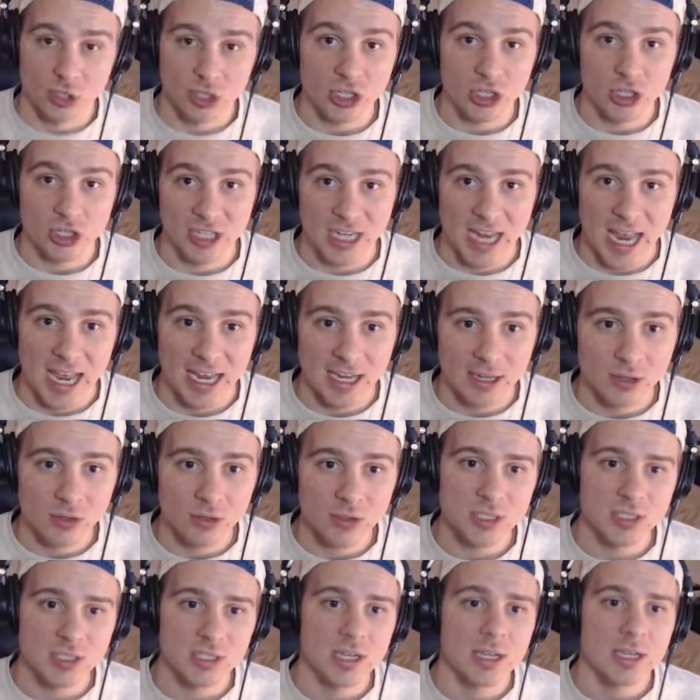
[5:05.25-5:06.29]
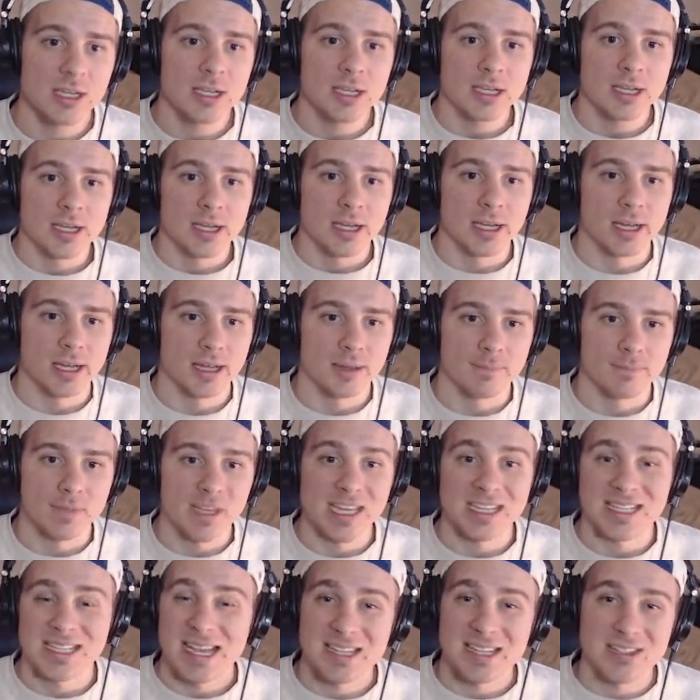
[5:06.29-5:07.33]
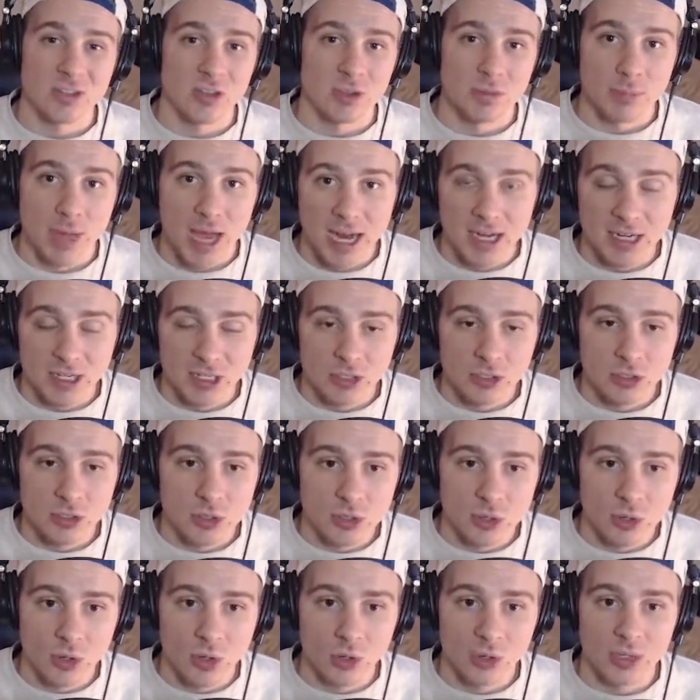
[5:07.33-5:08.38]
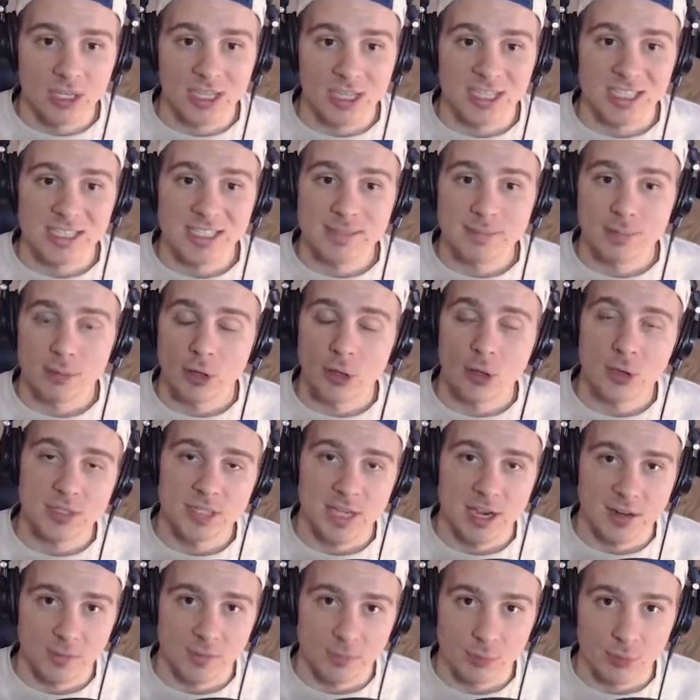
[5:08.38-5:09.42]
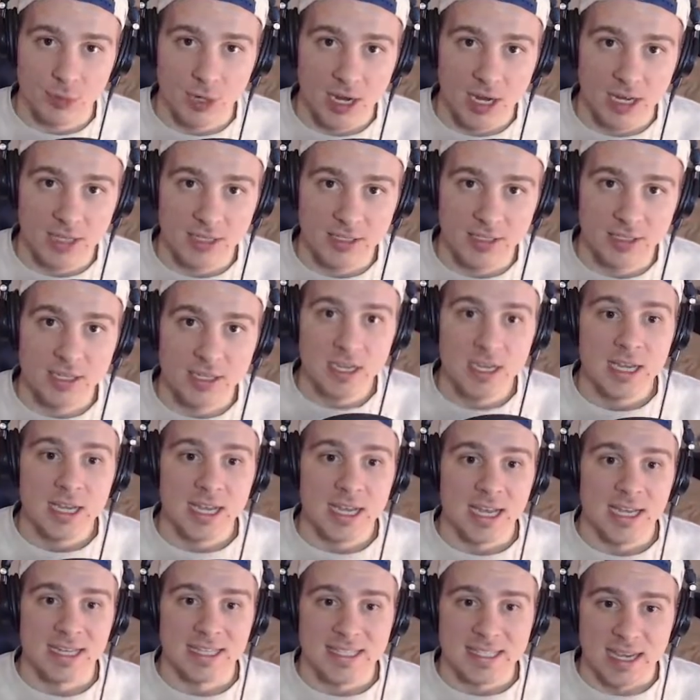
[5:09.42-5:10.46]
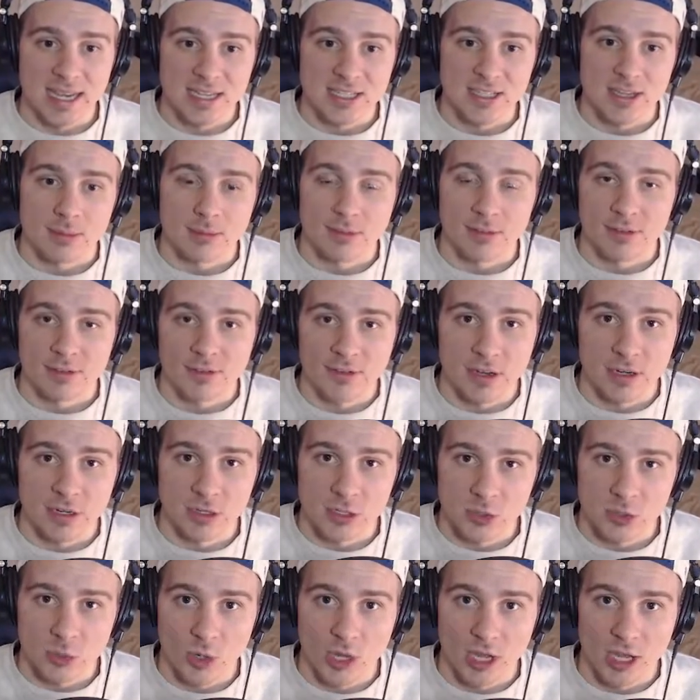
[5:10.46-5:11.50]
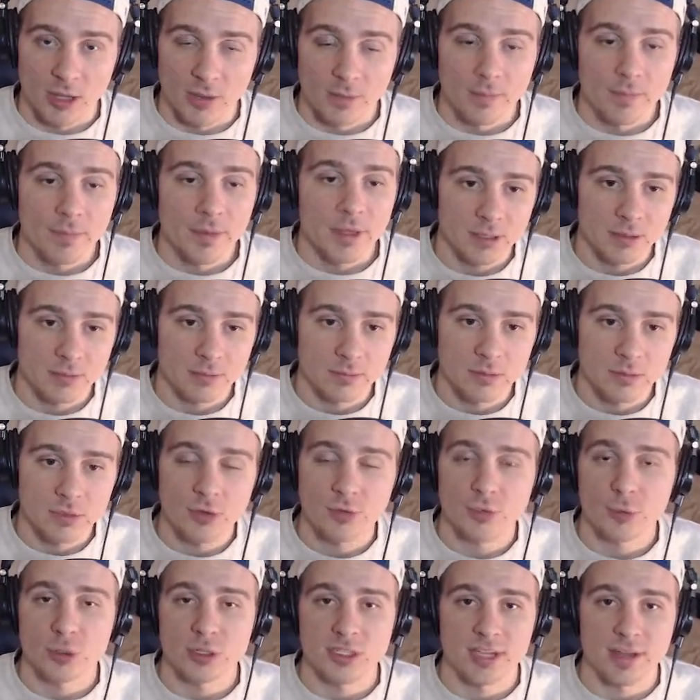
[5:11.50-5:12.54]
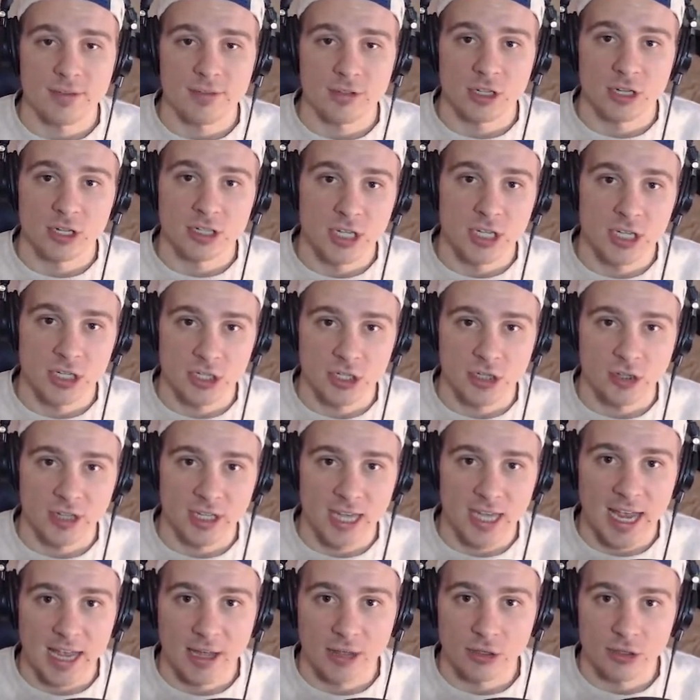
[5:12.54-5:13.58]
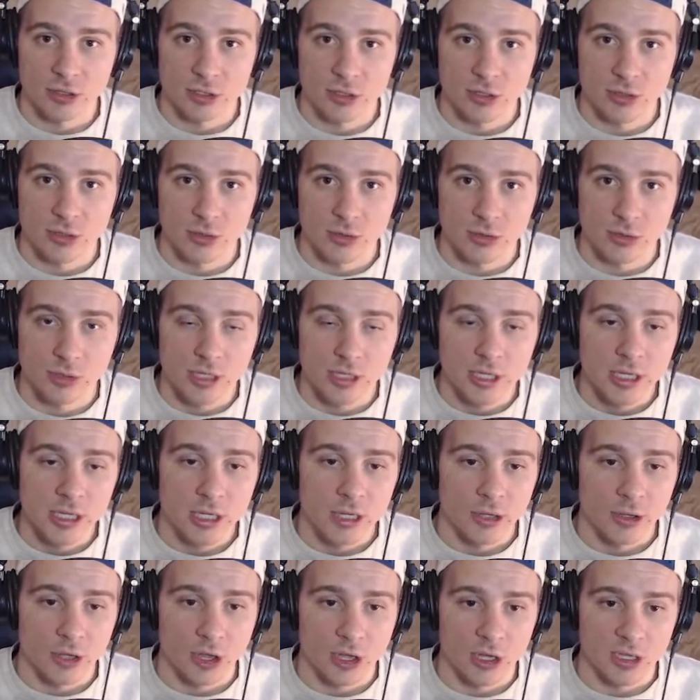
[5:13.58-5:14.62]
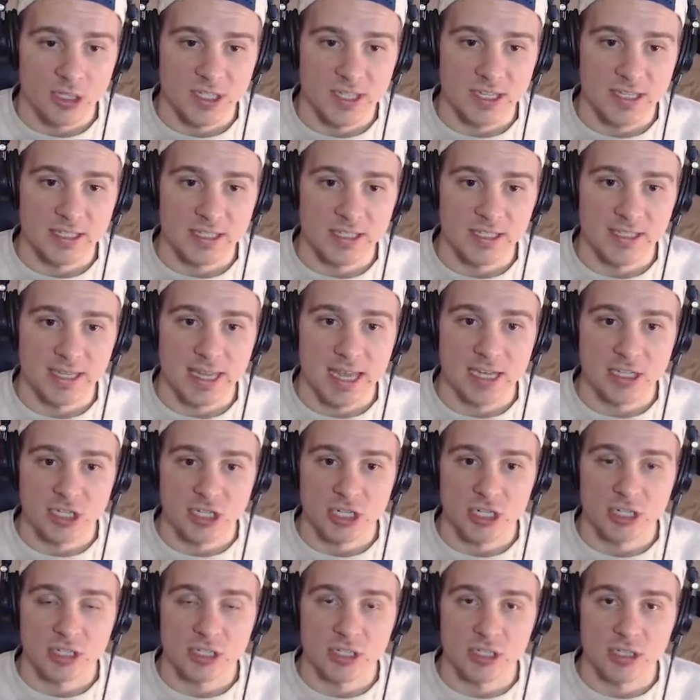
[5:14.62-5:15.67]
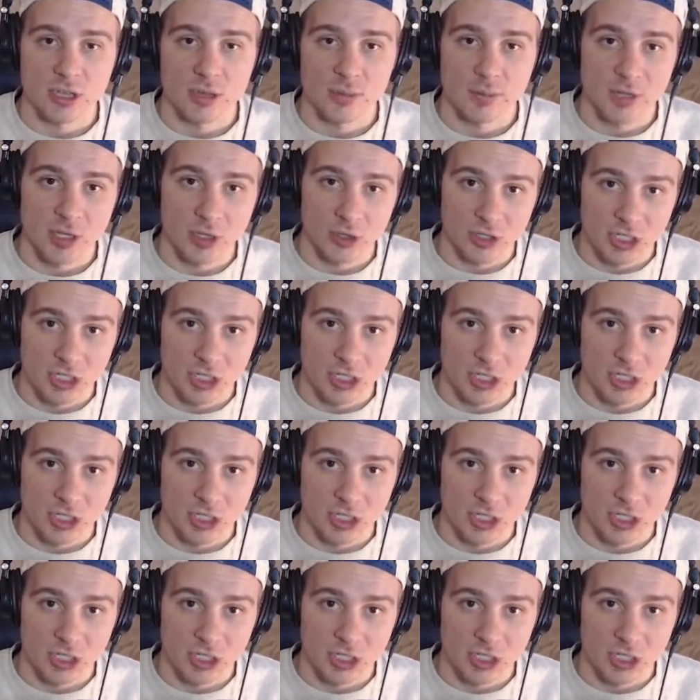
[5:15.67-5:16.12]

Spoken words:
good angles. He has excellent body control, explodes out of breaks, and sets up defenders well. 247, additionally, Alan True lauds his catching ability